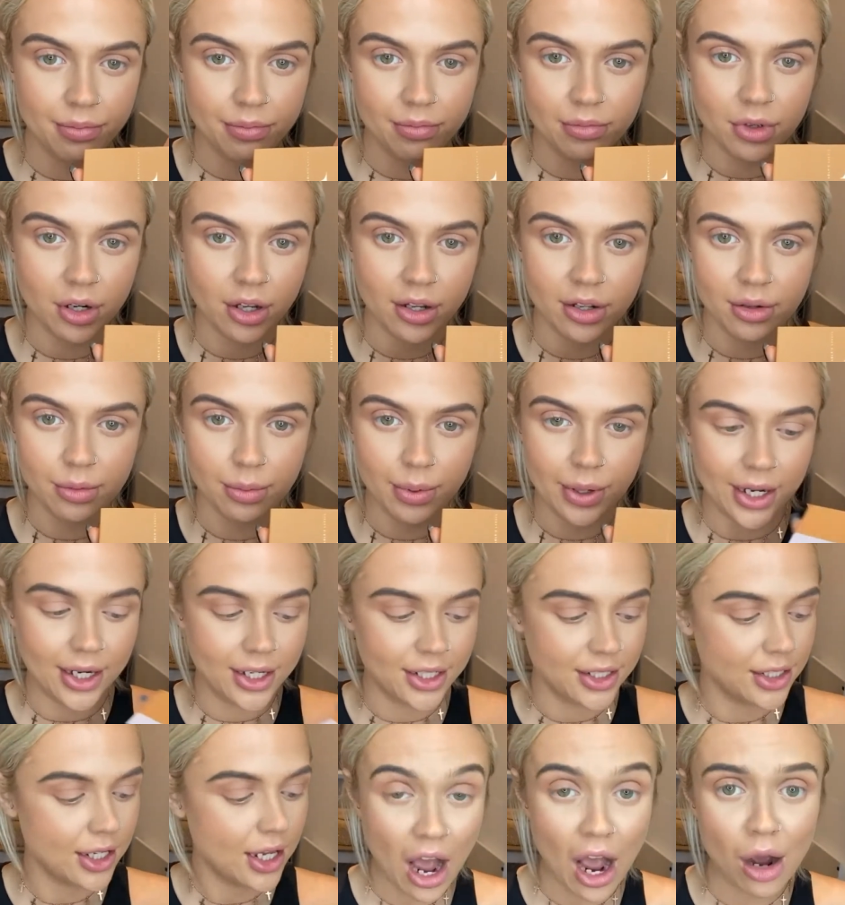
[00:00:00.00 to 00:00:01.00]
not in
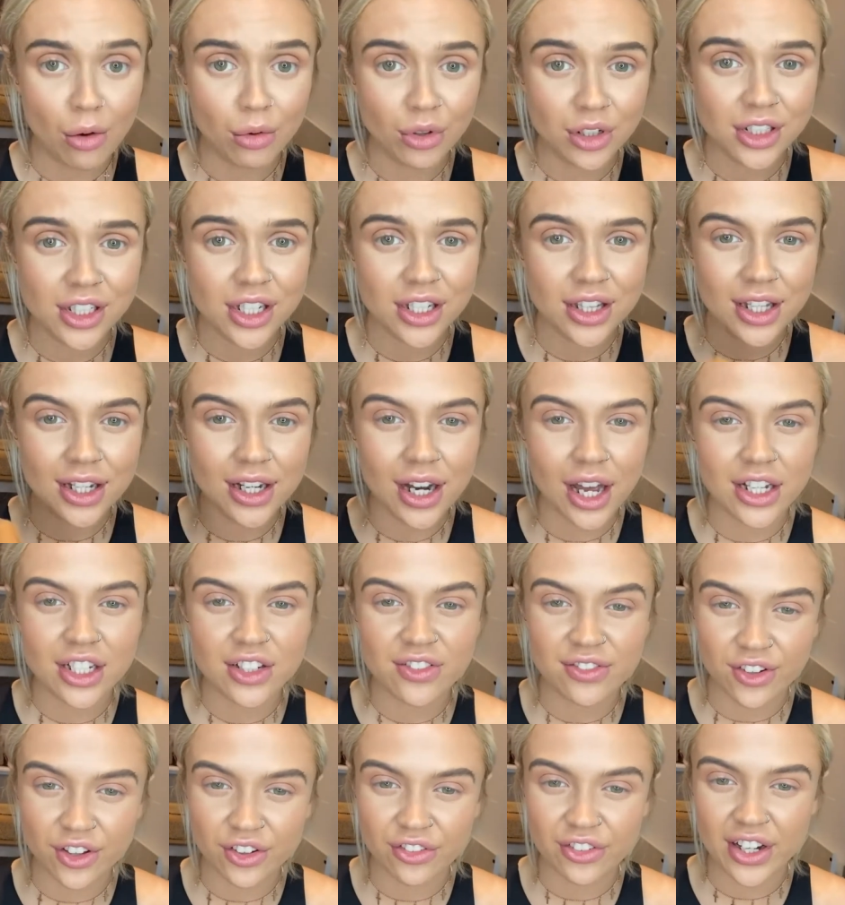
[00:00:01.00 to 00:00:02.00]
place. I wanted the nice
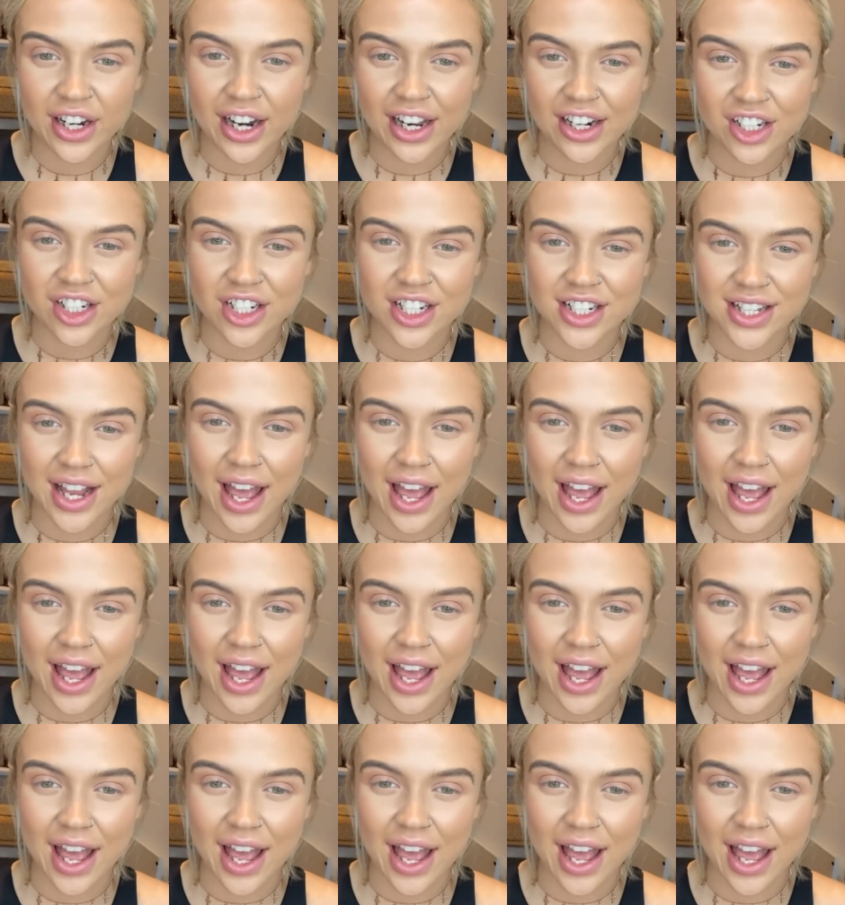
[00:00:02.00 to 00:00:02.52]
fluffy lashes